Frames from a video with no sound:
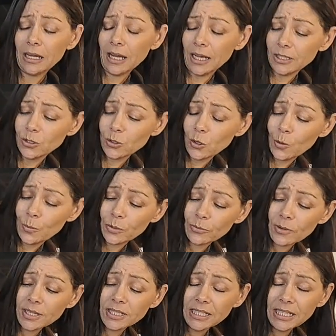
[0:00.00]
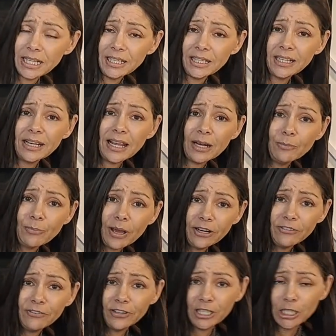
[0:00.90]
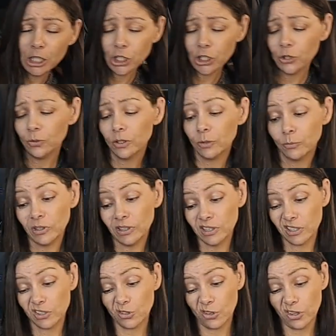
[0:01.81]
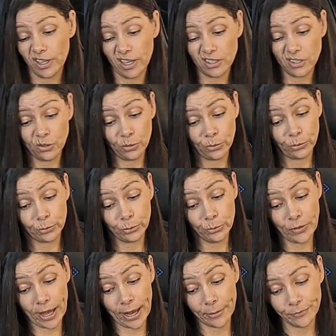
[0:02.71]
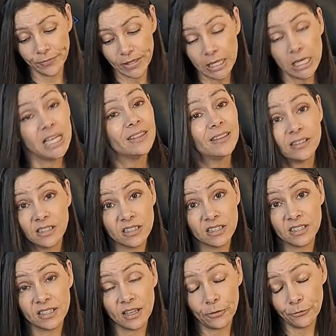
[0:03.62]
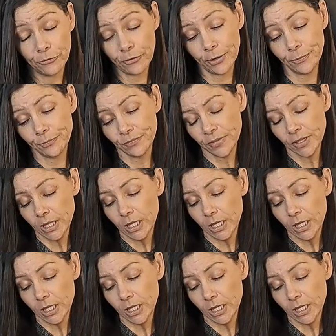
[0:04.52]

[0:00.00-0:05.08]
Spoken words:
I do hope it resonated and benefited you, and I'm really sorry you had to go through that. That doesn't sound fun.